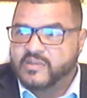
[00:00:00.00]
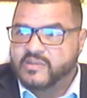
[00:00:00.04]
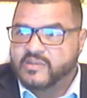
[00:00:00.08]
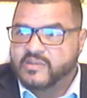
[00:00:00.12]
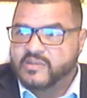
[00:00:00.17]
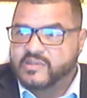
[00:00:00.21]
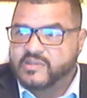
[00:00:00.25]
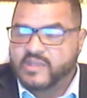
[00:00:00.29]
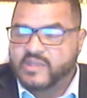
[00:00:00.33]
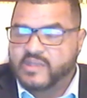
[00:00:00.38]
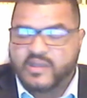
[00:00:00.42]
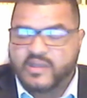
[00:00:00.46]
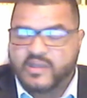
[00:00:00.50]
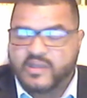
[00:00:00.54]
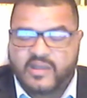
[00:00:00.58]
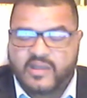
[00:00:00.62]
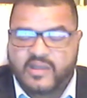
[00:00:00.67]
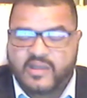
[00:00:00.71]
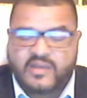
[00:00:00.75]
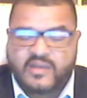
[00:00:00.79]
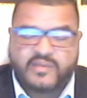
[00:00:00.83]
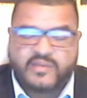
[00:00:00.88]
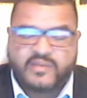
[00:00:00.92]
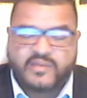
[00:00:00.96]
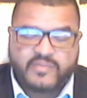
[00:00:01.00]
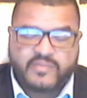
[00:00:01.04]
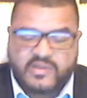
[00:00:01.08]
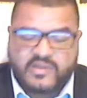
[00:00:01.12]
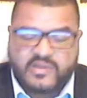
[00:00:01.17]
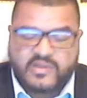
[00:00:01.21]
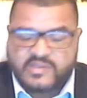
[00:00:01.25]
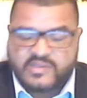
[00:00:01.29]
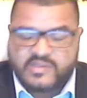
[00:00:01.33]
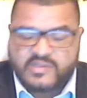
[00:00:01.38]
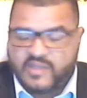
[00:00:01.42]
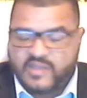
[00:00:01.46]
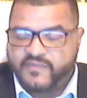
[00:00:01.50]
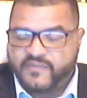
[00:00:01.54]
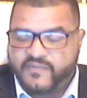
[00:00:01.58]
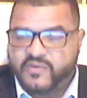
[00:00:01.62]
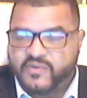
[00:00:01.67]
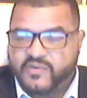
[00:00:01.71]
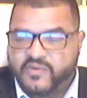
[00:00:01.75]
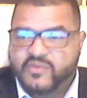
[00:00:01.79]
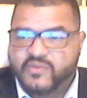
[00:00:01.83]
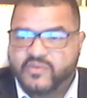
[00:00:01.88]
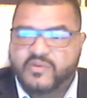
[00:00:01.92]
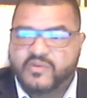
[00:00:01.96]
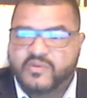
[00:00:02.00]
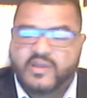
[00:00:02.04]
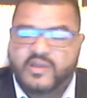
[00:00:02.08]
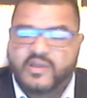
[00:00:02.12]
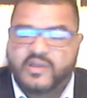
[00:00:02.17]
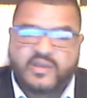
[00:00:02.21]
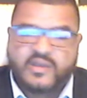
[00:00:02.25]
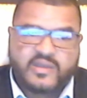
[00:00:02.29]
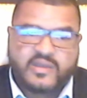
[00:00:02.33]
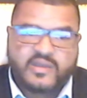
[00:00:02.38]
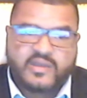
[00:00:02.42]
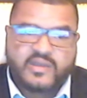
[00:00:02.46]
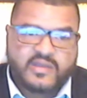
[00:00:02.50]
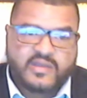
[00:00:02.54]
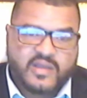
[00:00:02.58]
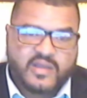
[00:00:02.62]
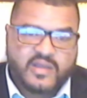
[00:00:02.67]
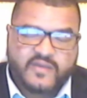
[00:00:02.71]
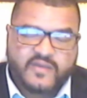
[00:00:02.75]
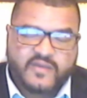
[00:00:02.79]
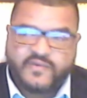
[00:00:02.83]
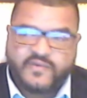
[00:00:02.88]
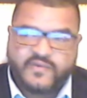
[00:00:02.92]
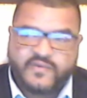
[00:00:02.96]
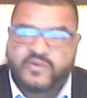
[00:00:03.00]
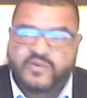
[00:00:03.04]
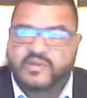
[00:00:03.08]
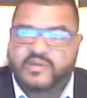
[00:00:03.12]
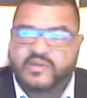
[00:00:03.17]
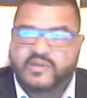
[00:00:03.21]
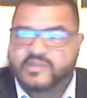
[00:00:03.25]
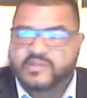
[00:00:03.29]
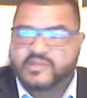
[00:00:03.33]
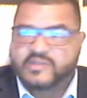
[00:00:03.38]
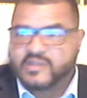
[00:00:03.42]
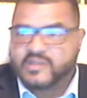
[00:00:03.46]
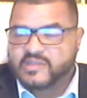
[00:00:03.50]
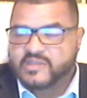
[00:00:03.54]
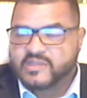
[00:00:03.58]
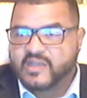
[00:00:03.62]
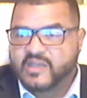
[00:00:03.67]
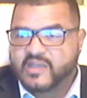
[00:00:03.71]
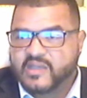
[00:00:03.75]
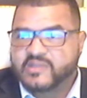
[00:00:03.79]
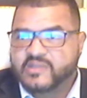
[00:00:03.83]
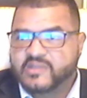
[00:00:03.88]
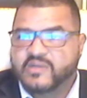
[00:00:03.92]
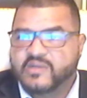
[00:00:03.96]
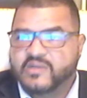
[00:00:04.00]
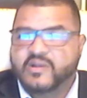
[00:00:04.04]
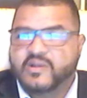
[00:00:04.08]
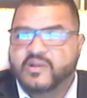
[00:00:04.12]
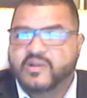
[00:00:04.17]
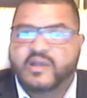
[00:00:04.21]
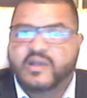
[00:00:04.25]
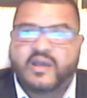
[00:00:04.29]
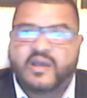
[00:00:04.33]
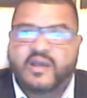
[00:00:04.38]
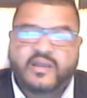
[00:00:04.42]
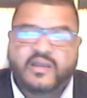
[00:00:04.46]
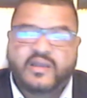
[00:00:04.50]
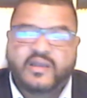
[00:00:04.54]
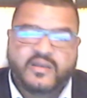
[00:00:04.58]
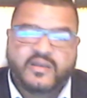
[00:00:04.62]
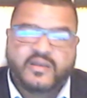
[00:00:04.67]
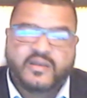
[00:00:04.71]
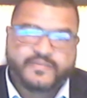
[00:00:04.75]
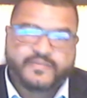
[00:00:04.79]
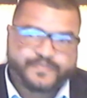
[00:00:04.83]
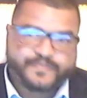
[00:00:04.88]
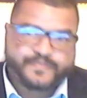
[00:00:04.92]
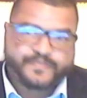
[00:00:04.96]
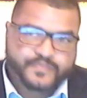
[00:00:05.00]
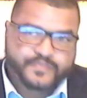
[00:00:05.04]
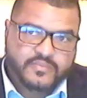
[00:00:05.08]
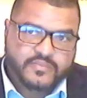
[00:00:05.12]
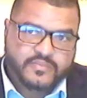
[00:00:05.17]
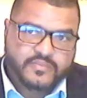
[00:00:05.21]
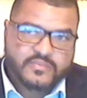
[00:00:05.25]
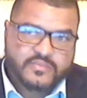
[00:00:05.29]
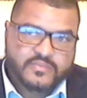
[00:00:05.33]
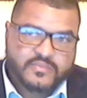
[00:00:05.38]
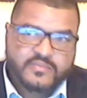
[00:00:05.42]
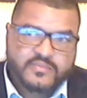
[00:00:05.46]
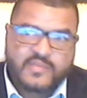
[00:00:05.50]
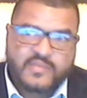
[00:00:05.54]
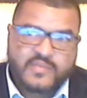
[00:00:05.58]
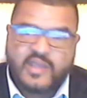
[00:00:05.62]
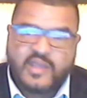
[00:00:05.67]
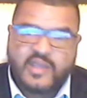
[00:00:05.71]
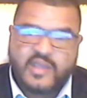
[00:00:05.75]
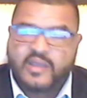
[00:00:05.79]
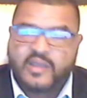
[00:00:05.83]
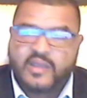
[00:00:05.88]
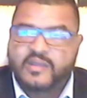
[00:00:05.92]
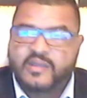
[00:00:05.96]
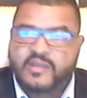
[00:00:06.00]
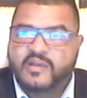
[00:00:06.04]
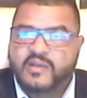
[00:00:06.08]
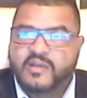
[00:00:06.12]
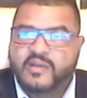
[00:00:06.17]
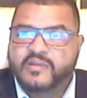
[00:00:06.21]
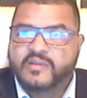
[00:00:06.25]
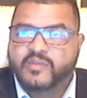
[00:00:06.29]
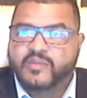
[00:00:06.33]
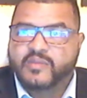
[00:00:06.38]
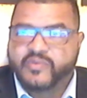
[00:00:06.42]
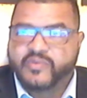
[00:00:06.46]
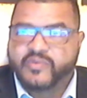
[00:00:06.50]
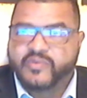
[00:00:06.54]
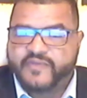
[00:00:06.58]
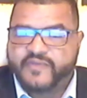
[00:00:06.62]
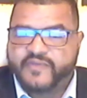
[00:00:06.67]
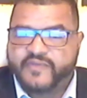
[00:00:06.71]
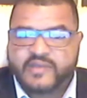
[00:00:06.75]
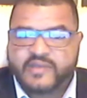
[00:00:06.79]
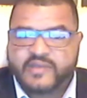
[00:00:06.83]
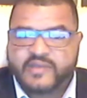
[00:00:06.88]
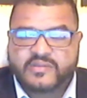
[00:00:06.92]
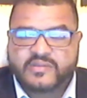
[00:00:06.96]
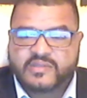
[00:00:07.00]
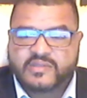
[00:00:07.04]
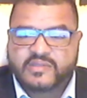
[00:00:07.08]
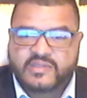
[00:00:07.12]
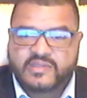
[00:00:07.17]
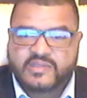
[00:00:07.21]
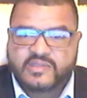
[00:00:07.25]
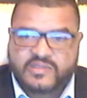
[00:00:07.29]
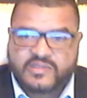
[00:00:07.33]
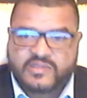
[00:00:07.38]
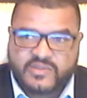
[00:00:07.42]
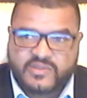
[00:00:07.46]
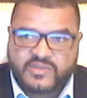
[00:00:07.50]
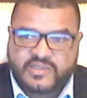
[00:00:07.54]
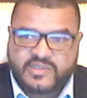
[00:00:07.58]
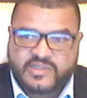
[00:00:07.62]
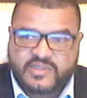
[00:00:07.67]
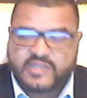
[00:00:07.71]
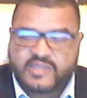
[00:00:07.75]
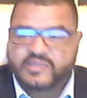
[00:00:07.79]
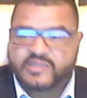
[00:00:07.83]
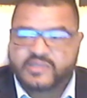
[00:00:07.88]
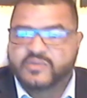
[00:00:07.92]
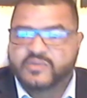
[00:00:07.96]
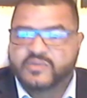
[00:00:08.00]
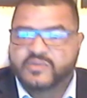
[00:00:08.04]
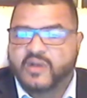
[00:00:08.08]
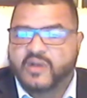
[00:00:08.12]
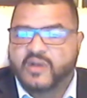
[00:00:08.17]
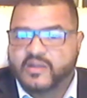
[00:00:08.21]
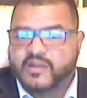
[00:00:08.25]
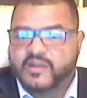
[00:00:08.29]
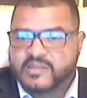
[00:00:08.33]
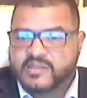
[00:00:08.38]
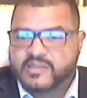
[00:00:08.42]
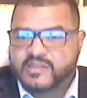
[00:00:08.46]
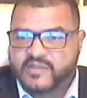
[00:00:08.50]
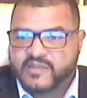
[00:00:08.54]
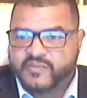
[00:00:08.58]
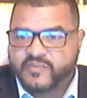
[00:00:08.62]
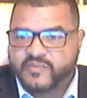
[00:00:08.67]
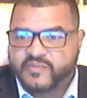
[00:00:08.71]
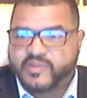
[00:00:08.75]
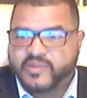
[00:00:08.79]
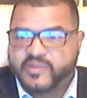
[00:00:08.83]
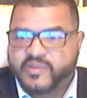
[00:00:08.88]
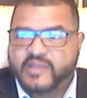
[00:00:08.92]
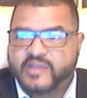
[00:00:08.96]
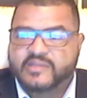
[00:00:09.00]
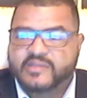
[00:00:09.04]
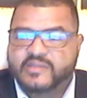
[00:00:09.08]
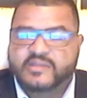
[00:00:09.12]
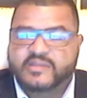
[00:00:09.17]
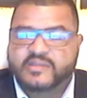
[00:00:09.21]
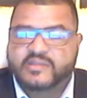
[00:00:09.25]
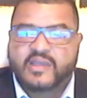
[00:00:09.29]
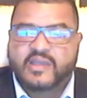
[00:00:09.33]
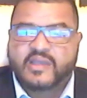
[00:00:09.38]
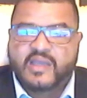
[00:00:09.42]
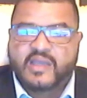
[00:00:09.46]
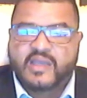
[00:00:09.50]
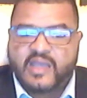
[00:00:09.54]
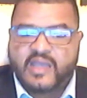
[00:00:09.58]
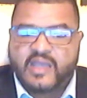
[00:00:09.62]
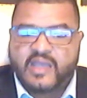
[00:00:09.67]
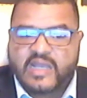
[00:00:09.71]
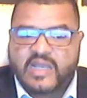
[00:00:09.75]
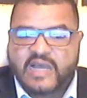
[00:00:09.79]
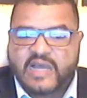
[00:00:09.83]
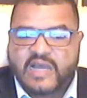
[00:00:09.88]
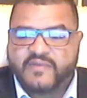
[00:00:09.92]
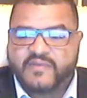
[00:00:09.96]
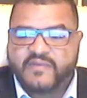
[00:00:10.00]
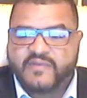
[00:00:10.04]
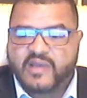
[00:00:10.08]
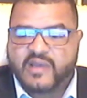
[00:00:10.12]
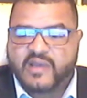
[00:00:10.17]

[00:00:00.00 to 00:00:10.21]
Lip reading: Qigong, or Sifu and Kung Fu, their sensei in Shotokan, their professors in jiu-jitsu, all these different places. And I